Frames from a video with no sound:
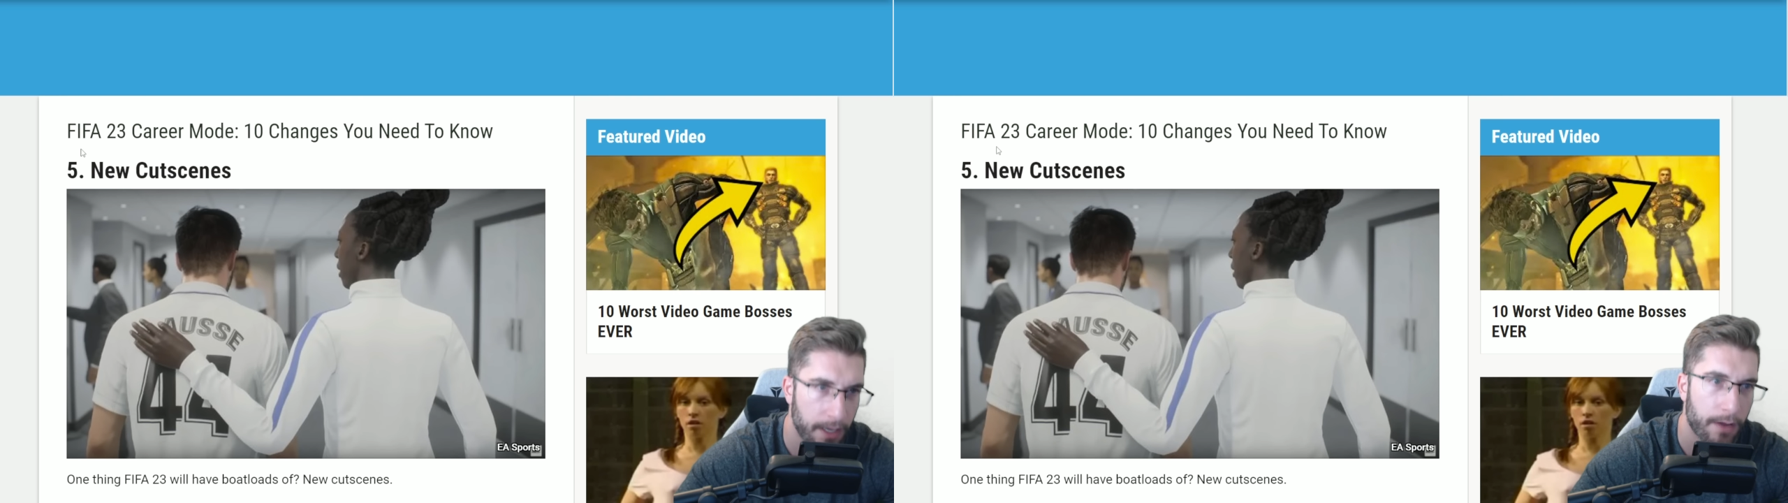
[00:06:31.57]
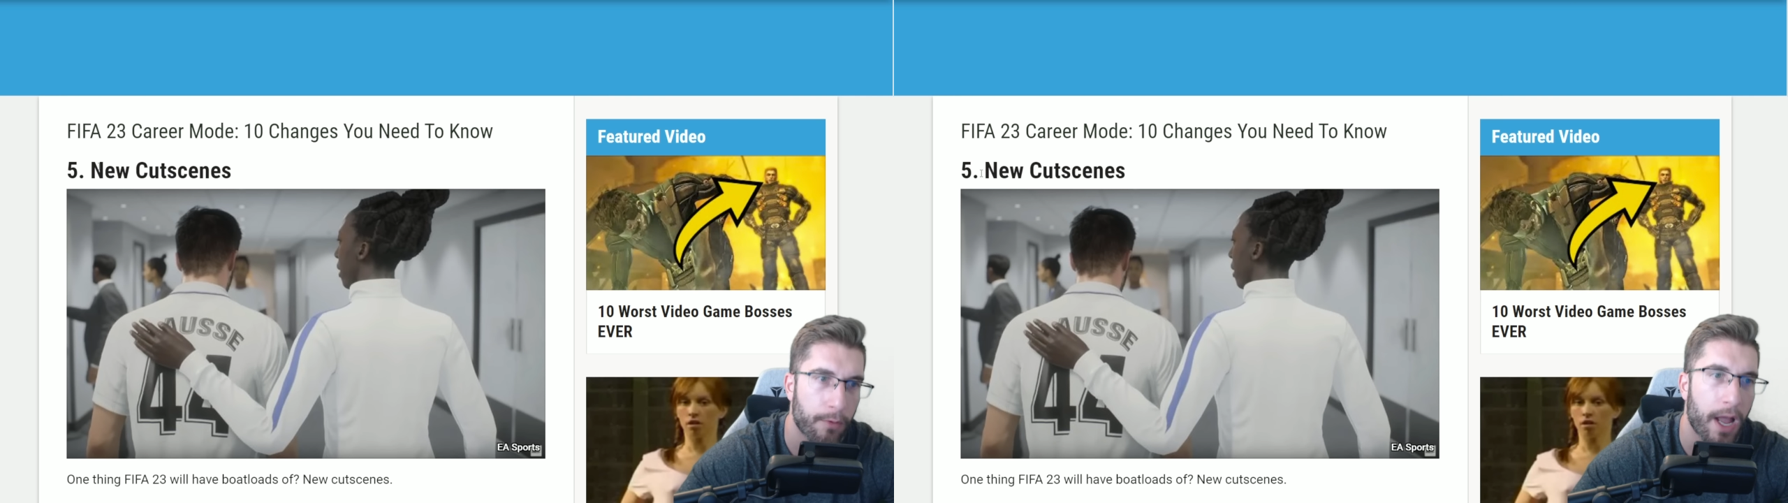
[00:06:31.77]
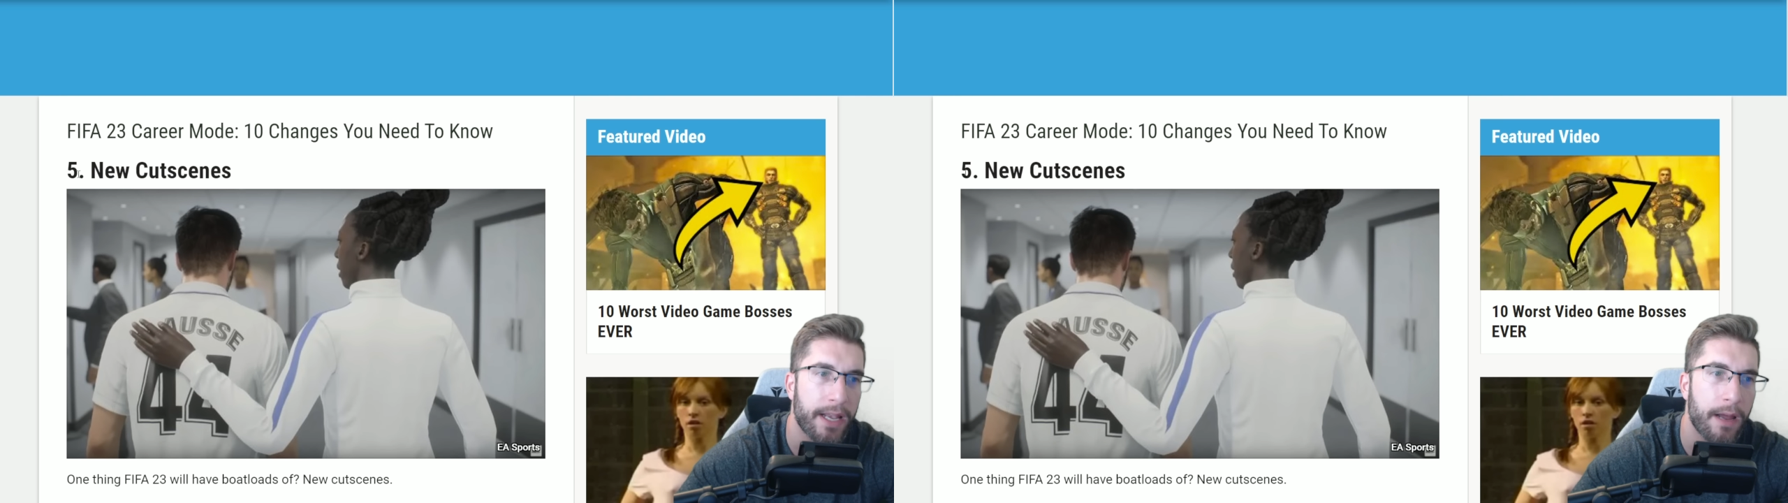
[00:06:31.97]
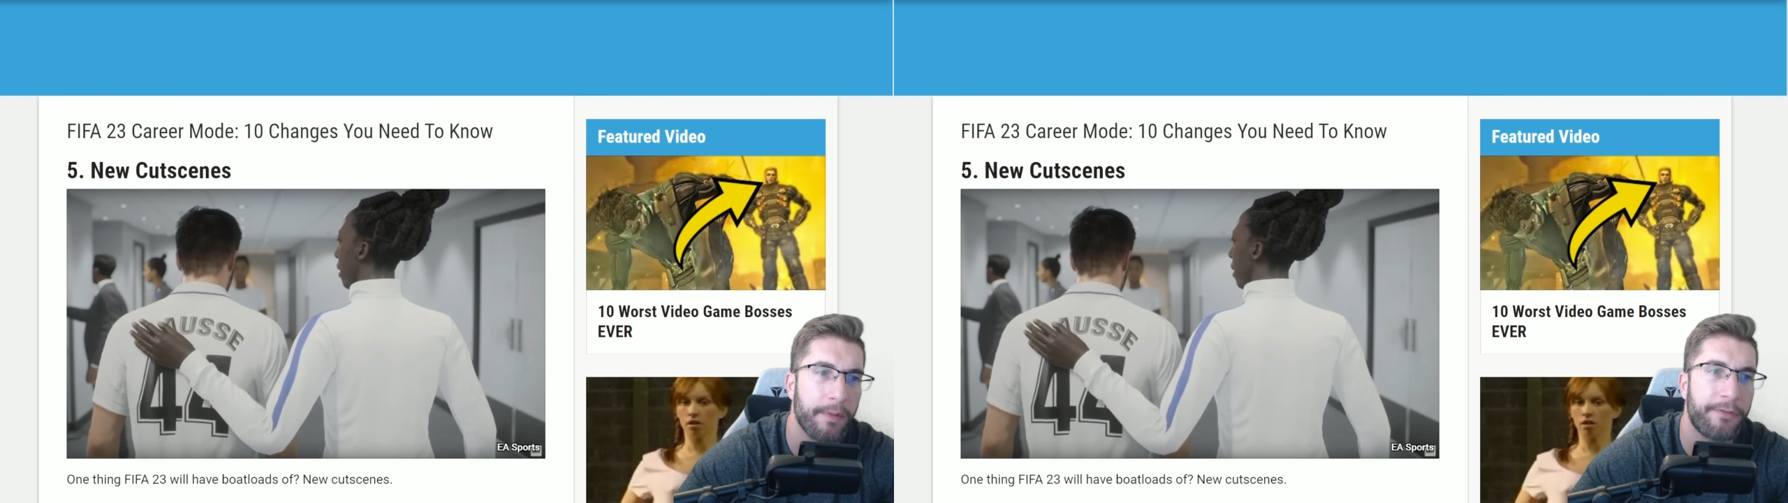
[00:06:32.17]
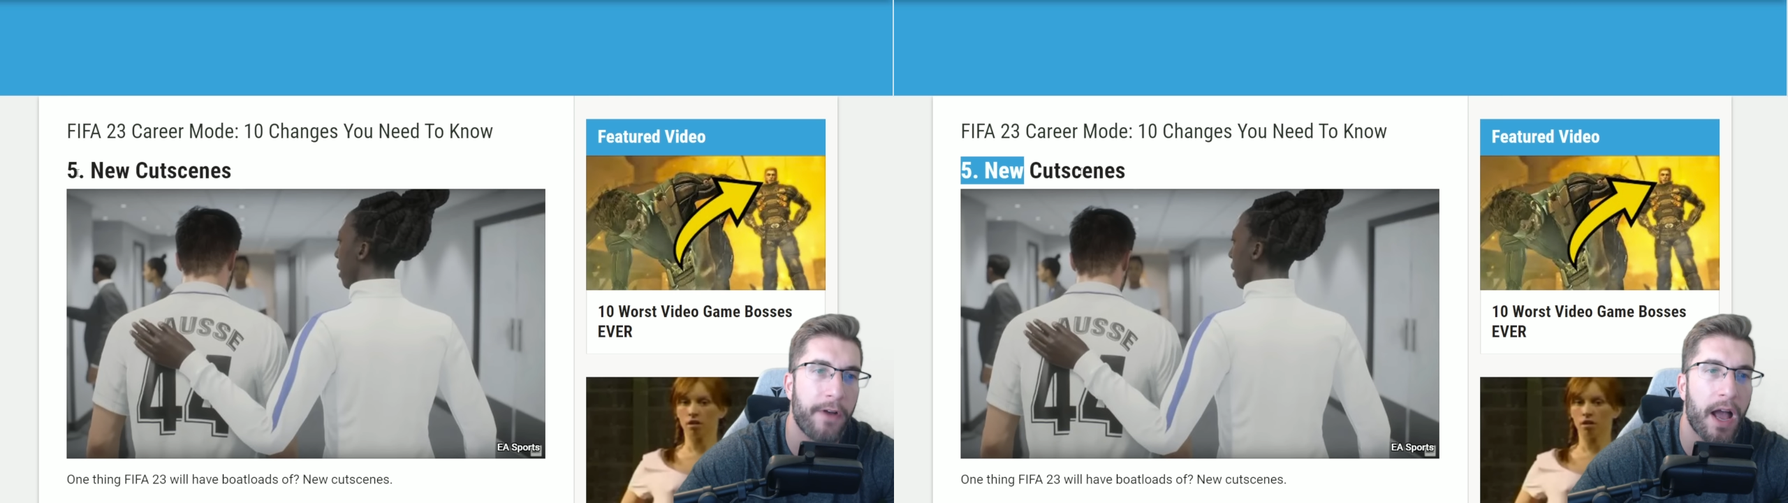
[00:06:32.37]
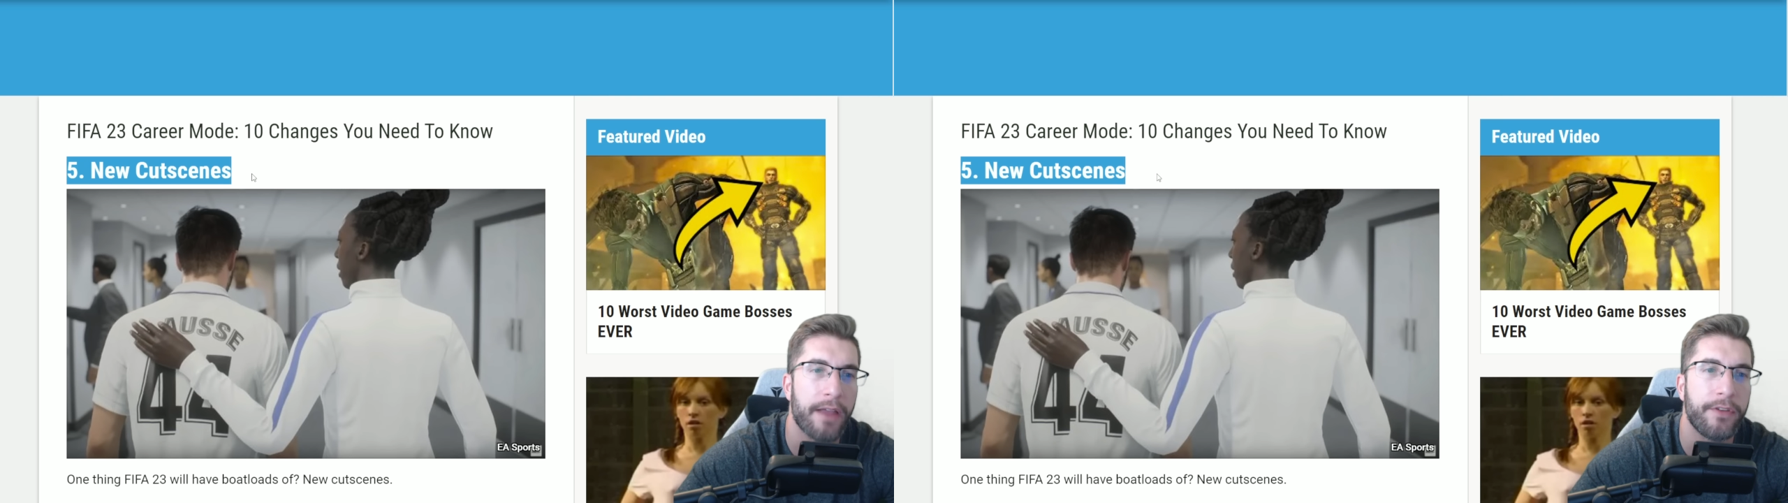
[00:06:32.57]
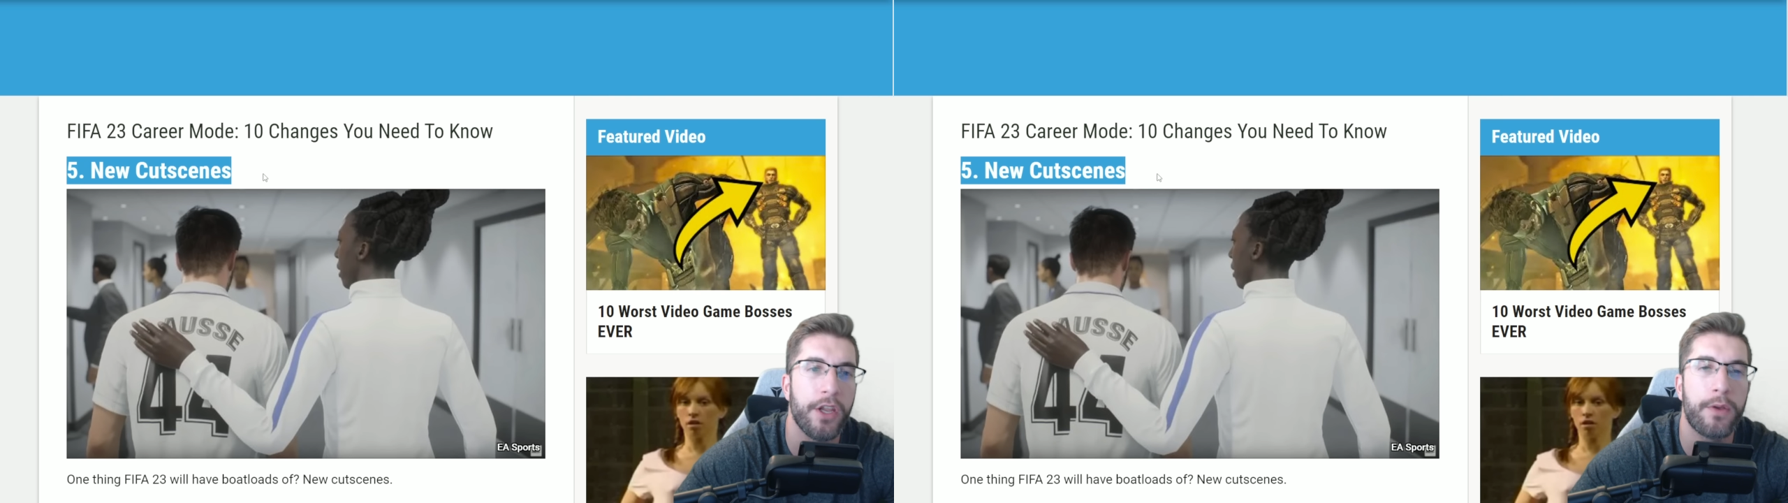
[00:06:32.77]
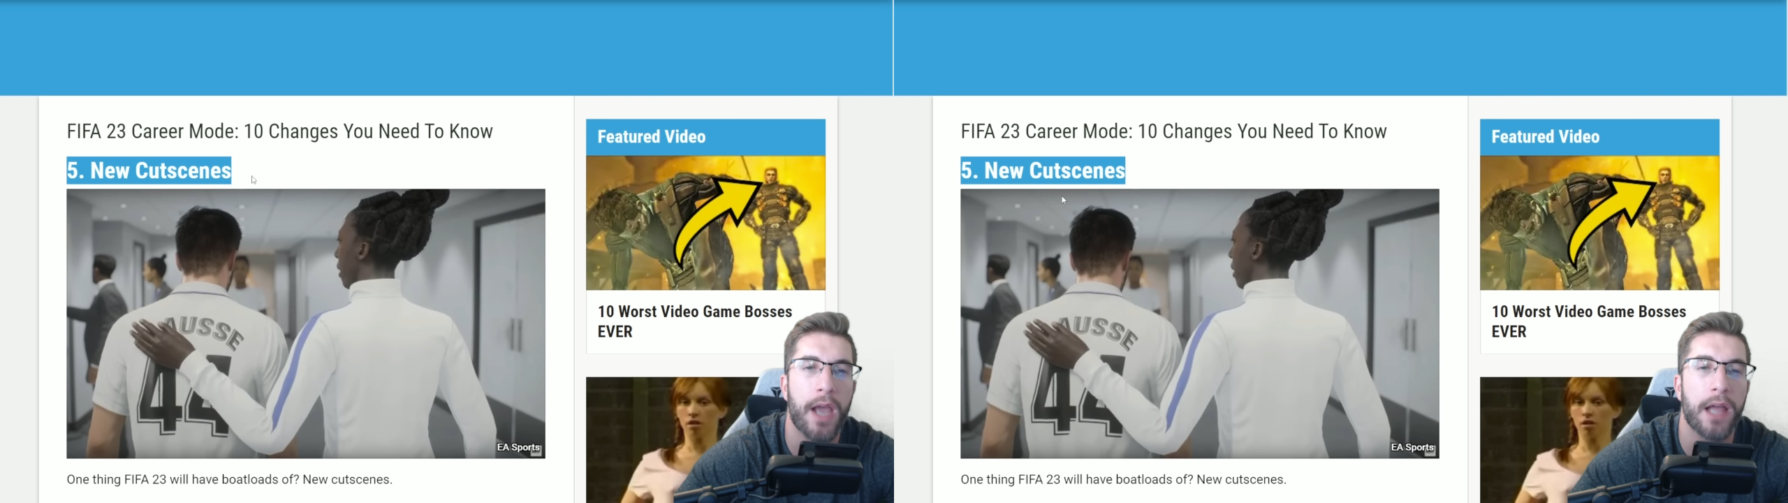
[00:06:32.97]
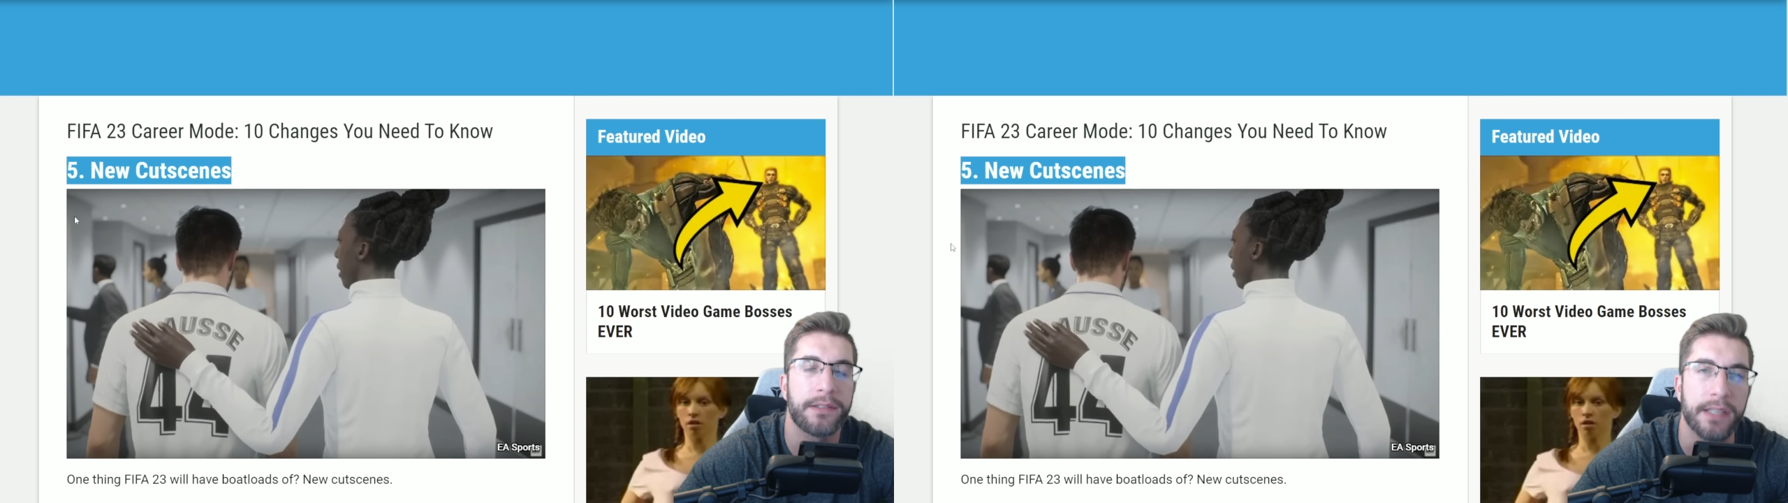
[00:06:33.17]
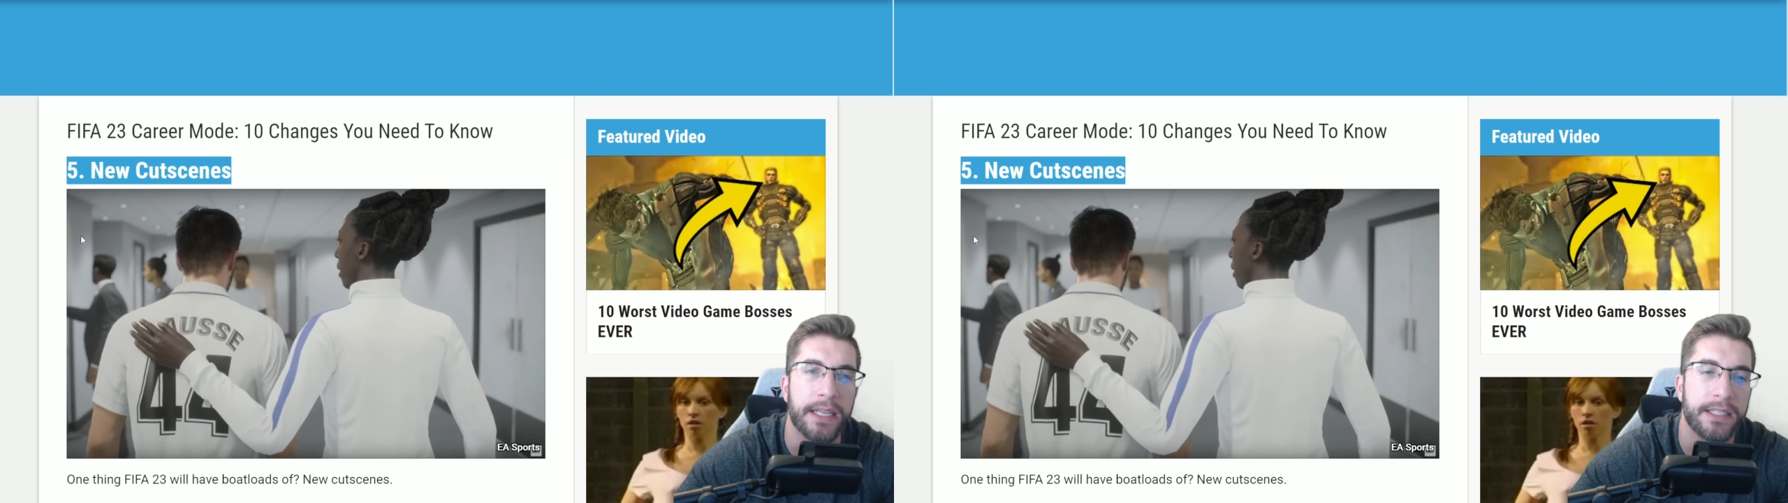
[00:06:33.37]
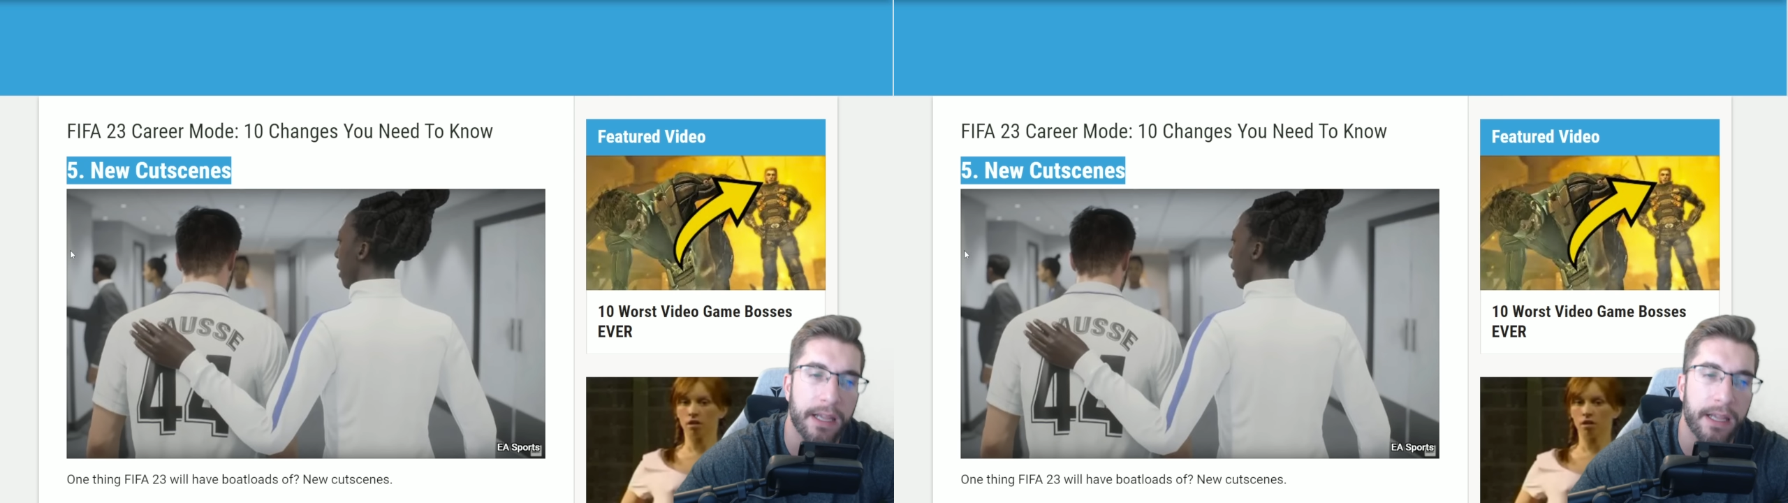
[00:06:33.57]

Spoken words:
Right, number 5, new cutscenes.